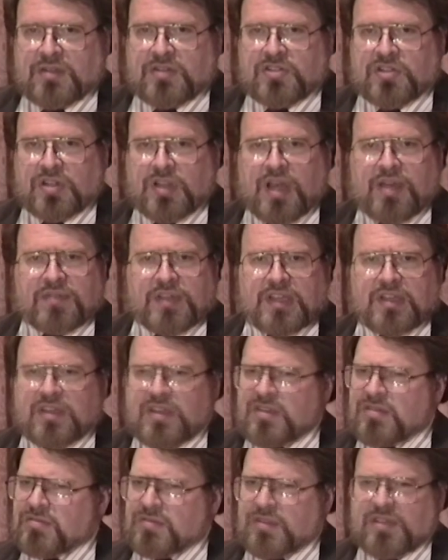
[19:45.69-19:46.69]
to
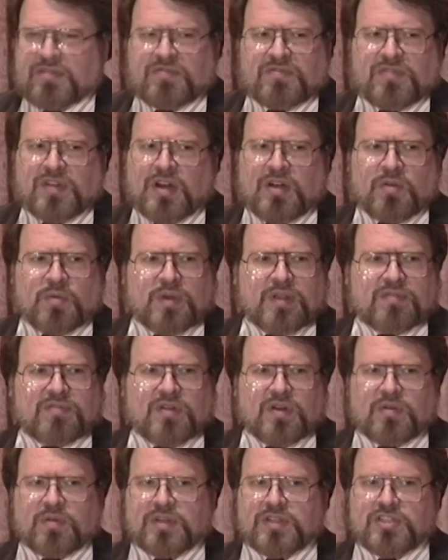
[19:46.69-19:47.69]
levy a very,
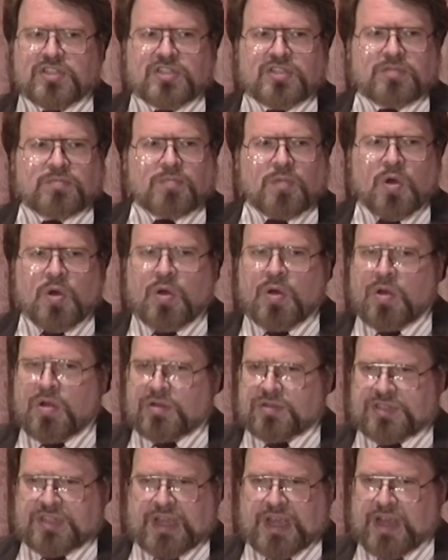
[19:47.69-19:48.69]
very
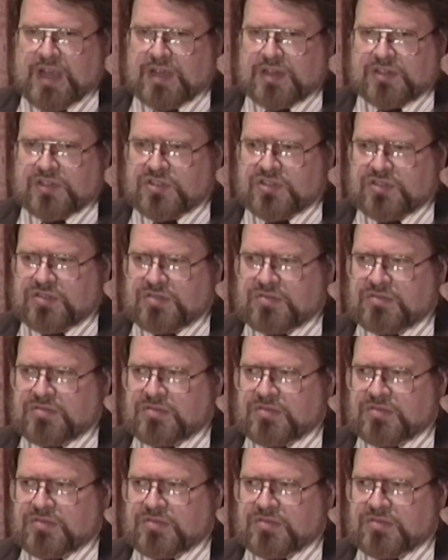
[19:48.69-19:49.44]
small tax,